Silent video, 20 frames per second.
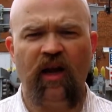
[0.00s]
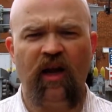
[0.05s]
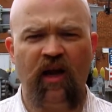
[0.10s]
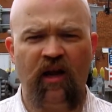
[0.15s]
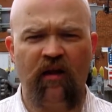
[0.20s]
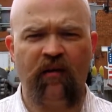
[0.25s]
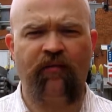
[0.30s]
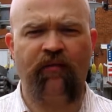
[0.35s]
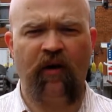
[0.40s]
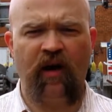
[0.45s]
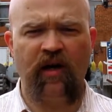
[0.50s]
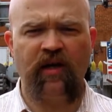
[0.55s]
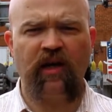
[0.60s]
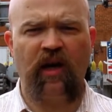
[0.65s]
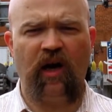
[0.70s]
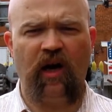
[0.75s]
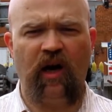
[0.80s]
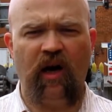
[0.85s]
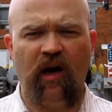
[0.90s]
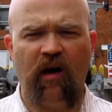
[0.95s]
in front
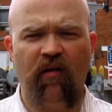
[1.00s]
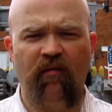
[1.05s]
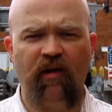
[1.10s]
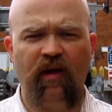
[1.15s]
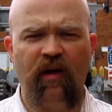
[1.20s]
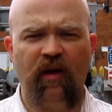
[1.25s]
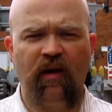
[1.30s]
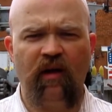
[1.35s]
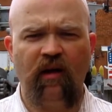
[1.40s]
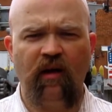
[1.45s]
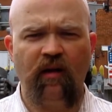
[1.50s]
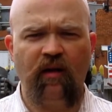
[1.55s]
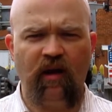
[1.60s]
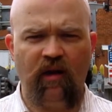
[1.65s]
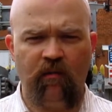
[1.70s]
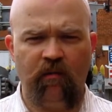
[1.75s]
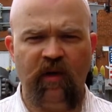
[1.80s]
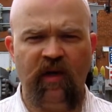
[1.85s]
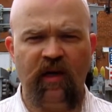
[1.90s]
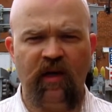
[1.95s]
of
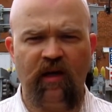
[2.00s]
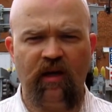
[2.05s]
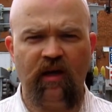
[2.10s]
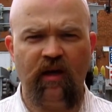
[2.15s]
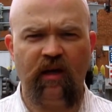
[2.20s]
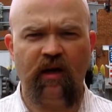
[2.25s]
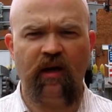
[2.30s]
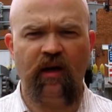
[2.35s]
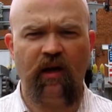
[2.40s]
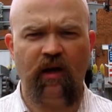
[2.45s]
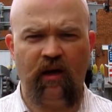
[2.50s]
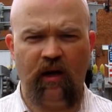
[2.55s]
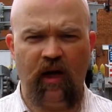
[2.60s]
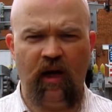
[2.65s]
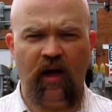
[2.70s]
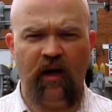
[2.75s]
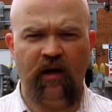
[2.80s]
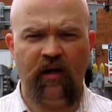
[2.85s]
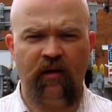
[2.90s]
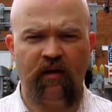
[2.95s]
the Big
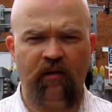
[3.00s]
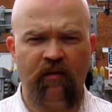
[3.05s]
Gun.